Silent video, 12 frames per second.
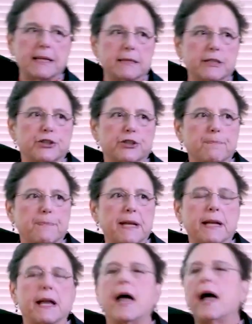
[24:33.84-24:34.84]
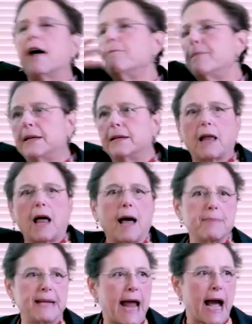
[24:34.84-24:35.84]
medicine should be have been
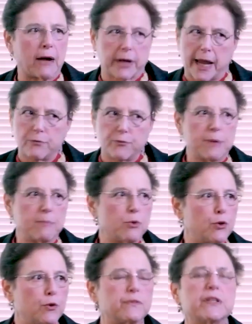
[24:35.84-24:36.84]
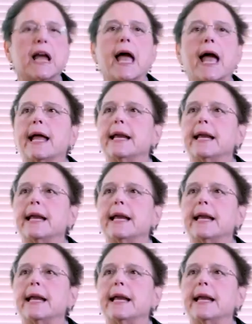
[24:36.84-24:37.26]
lobbied out and removed,